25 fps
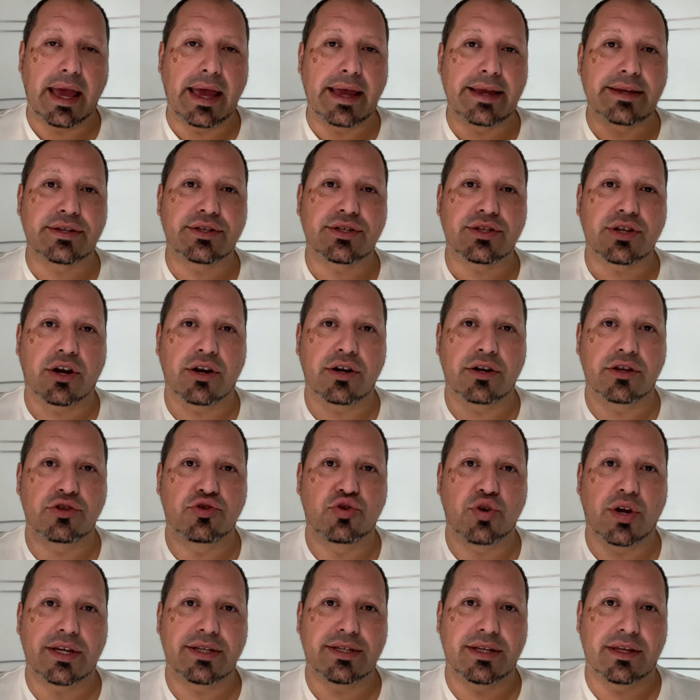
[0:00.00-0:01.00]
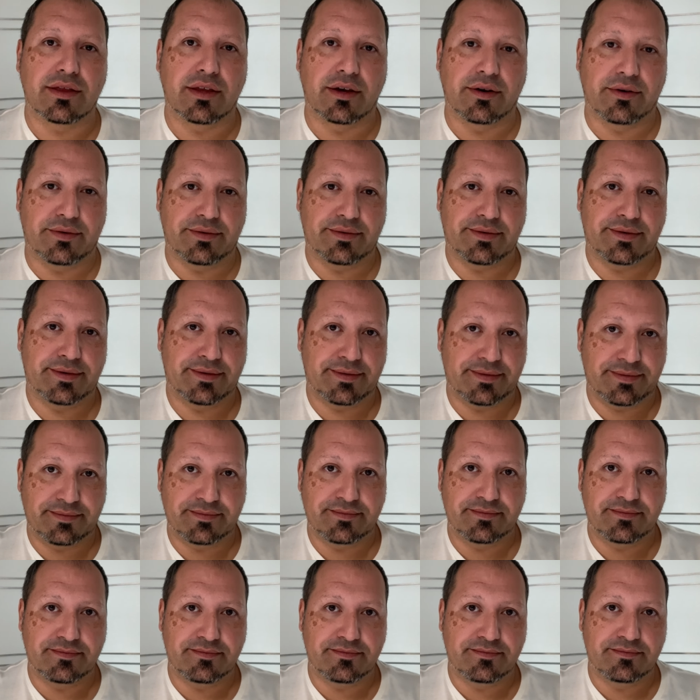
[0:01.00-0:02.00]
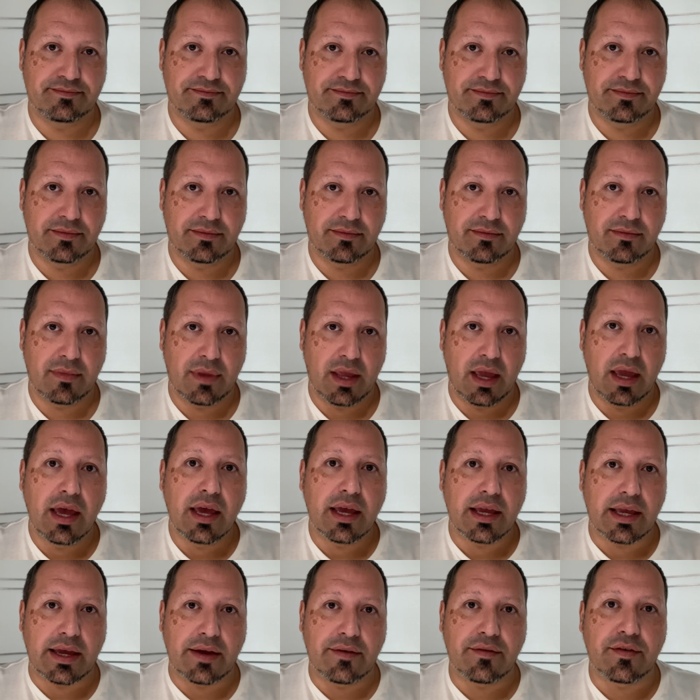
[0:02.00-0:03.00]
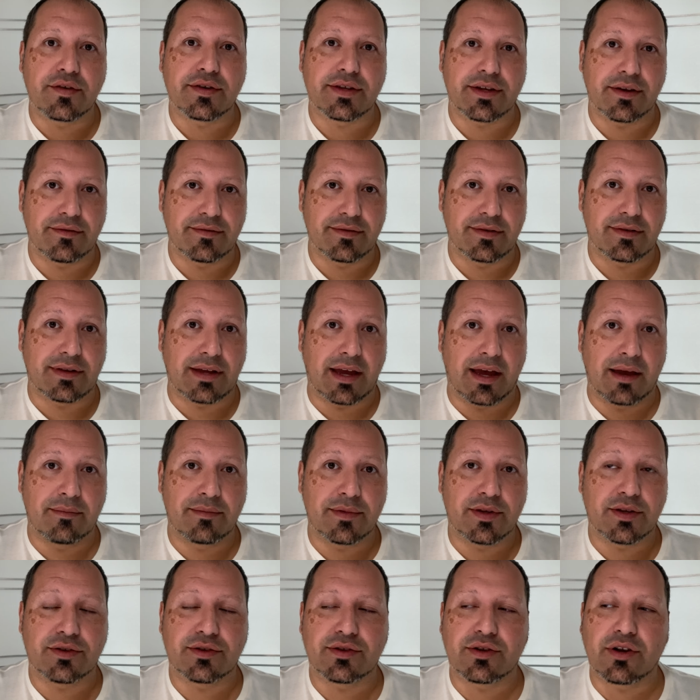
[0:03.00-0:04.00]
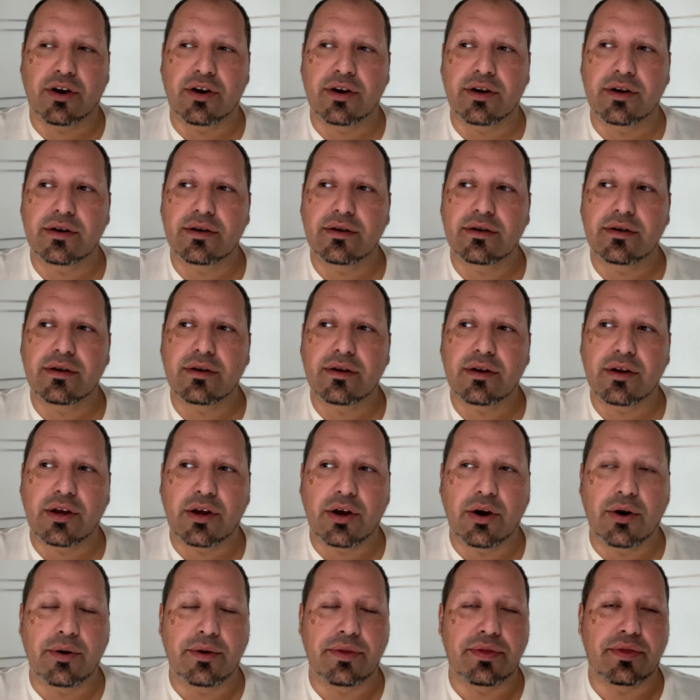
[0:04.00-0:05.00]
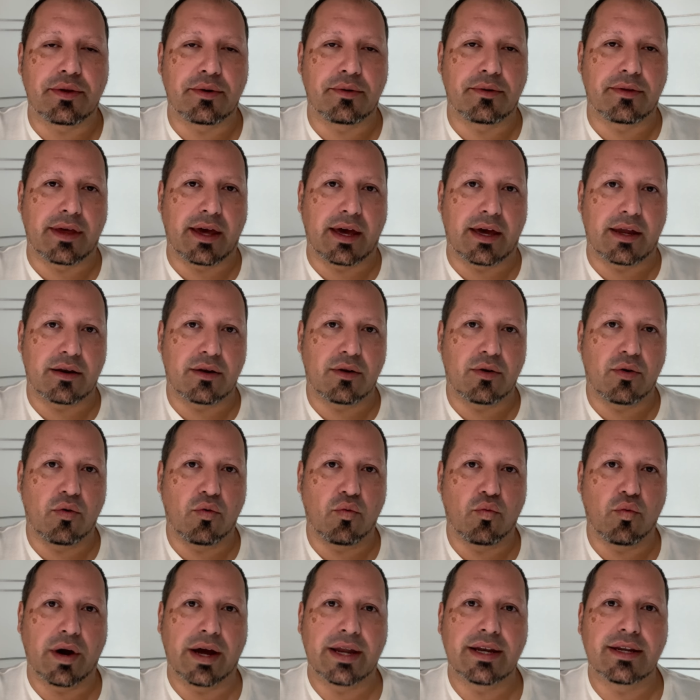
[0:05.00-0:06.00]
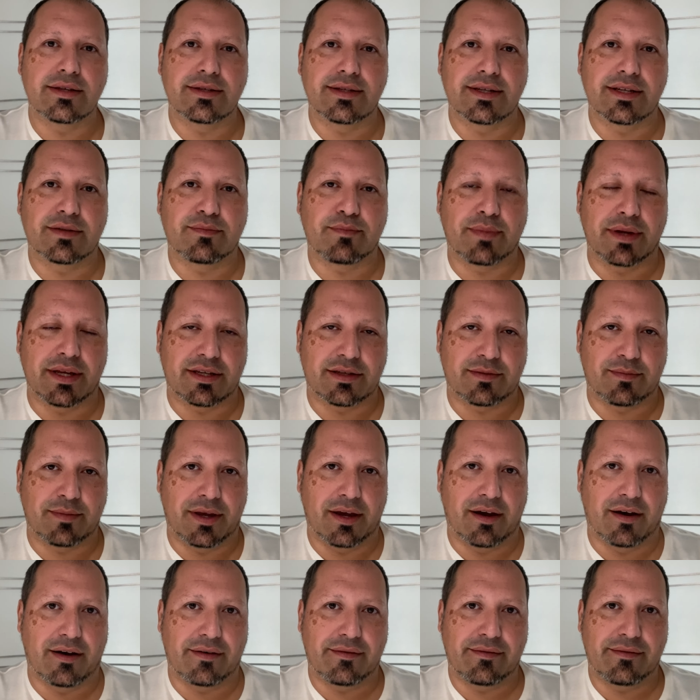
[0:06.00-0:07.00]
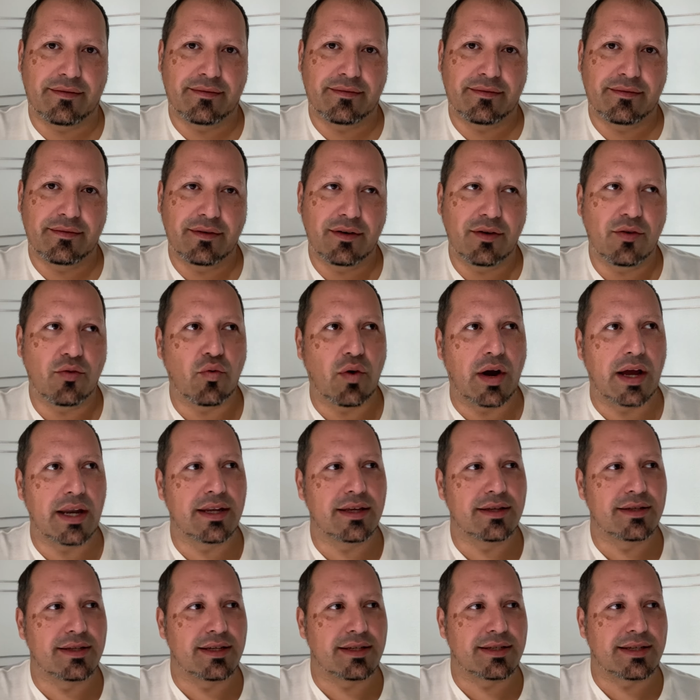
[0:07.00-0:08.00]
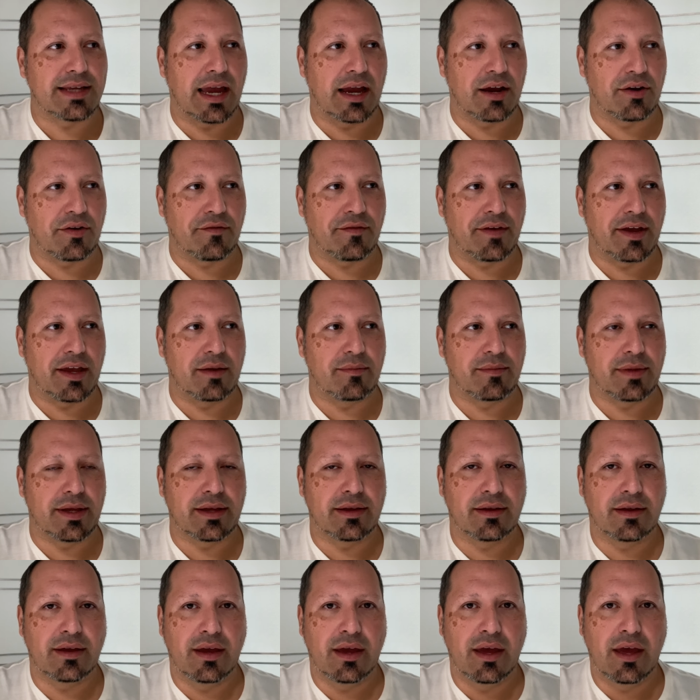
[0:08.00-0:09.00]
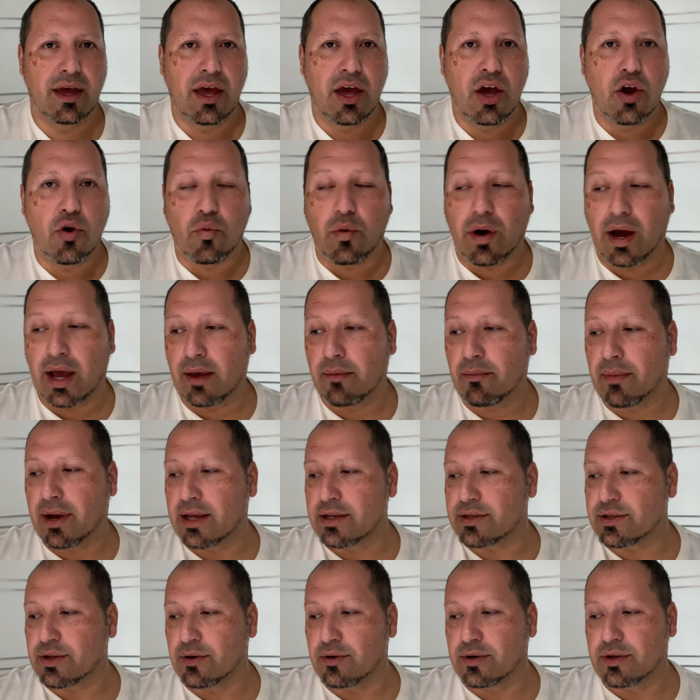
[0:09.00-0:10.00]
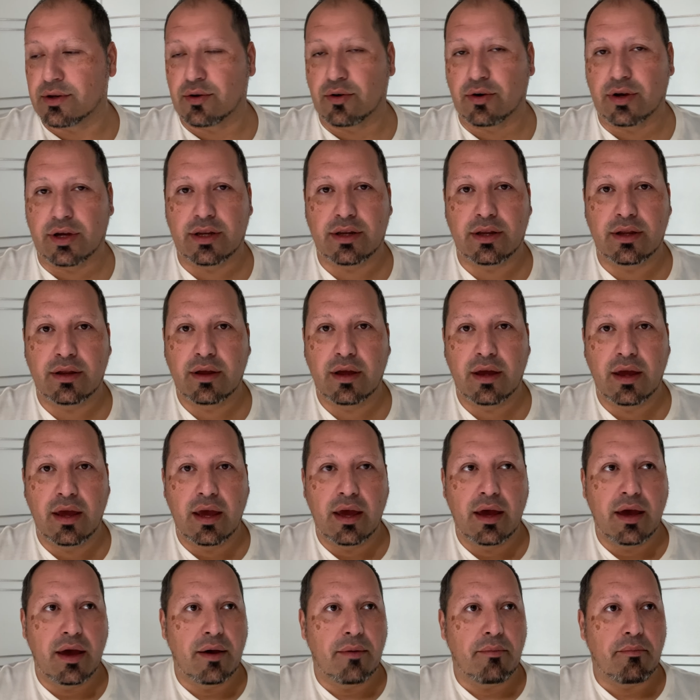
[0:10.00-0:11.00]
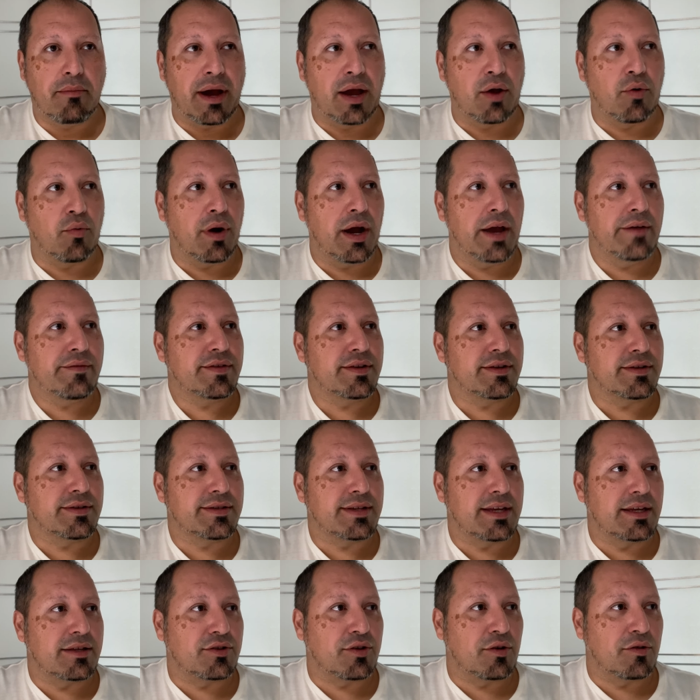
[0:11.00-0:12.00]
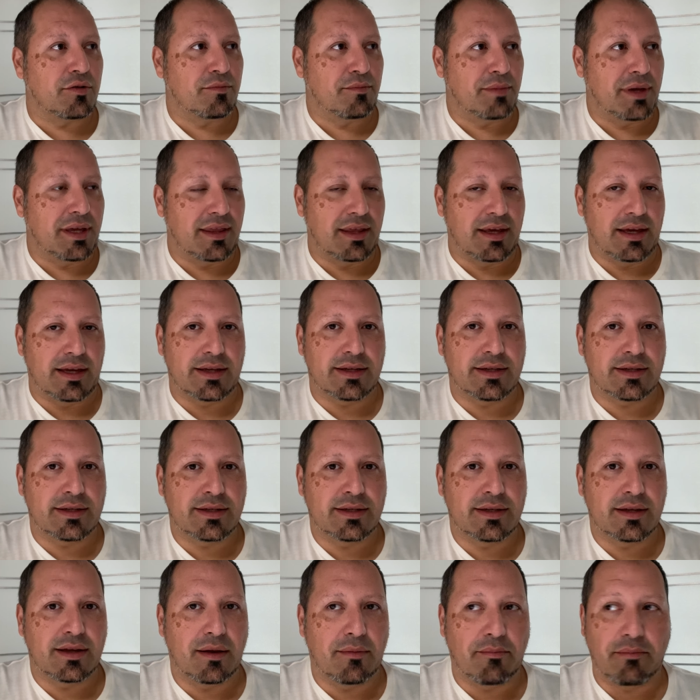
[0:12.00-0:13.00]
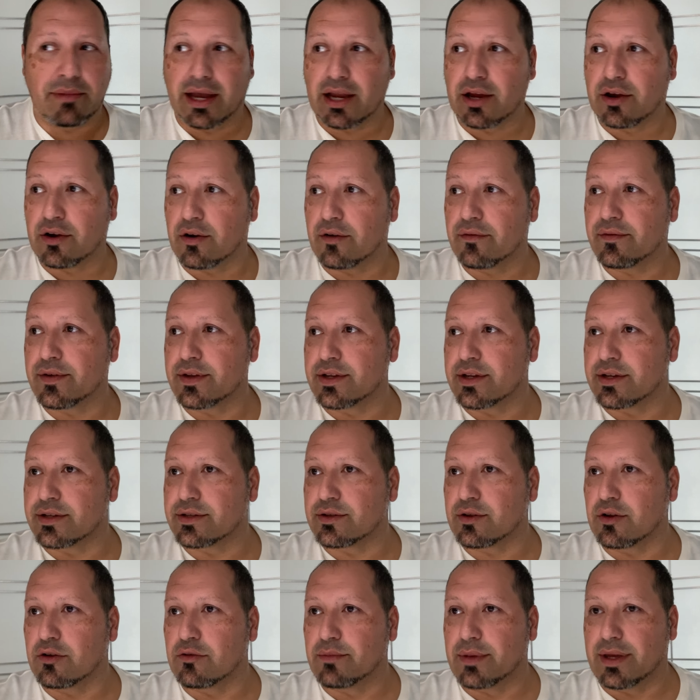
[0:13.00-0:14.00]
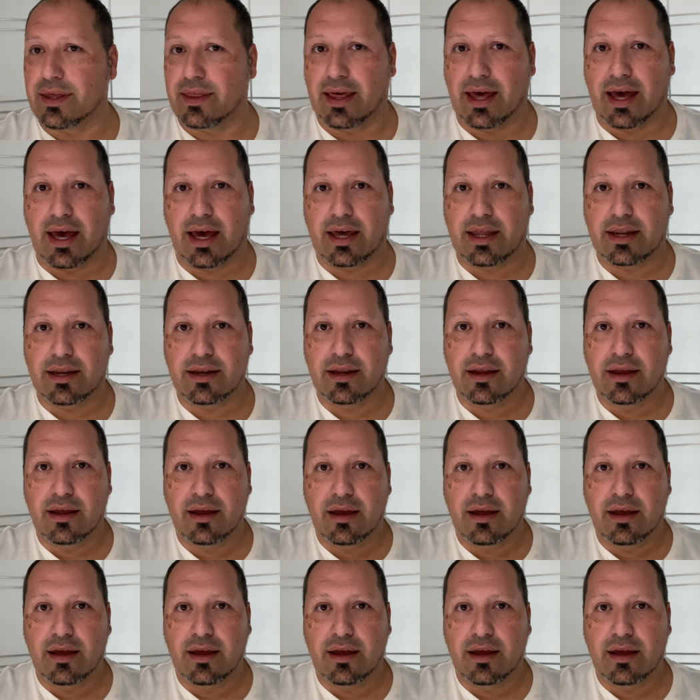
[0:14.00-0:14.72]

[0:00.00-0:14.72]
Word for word: And start addressing those. Give yourselves the time to start going through that. Why does this piss me off? Why does this aggravate me? Why am I so annoyed? My wife just said, told me this. My girlfriend just told me that